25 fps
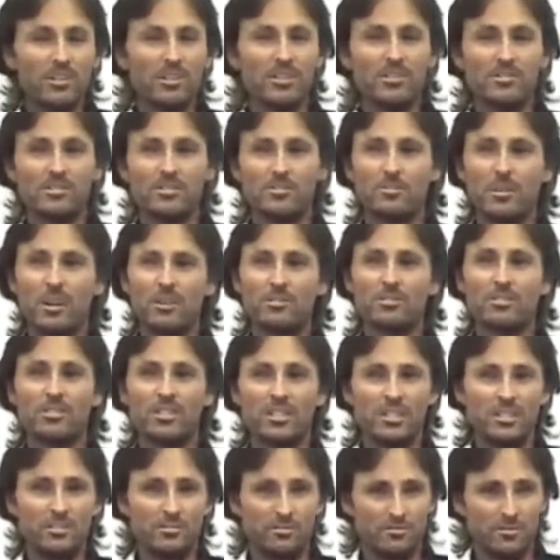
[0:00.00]
it is
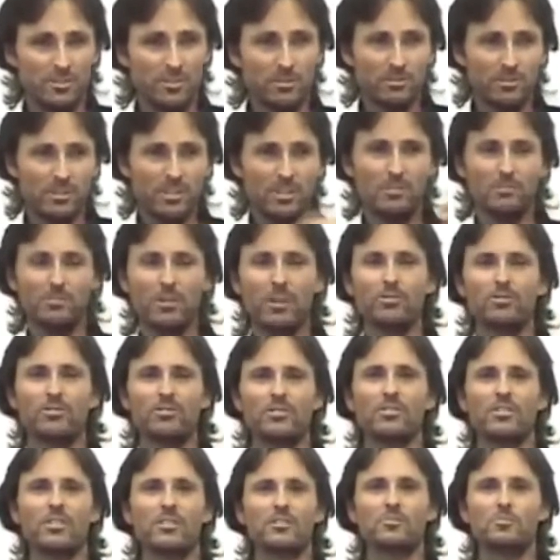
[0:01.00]
emotionally, feel the
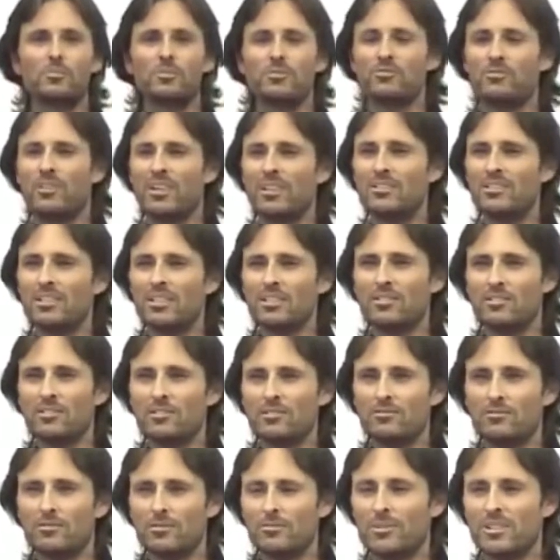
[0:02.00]
emotion that's preventing you
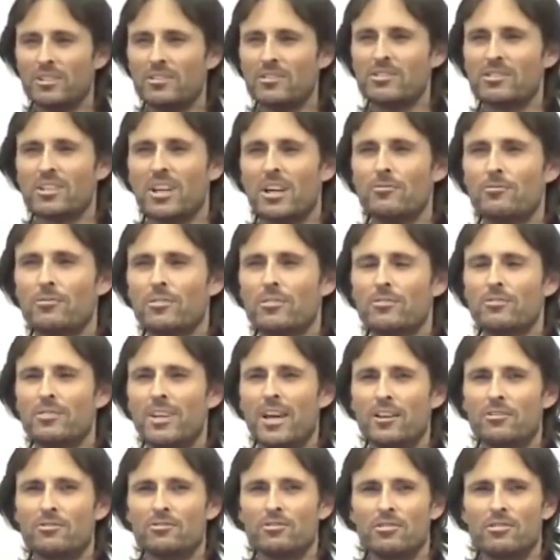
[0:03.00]
from the discovery of
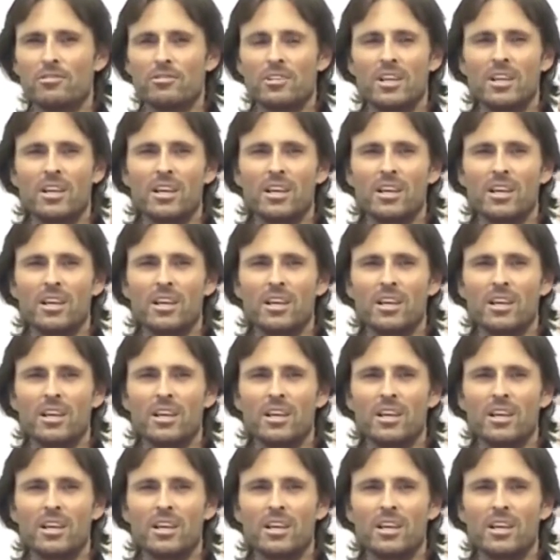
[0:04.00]
that truth,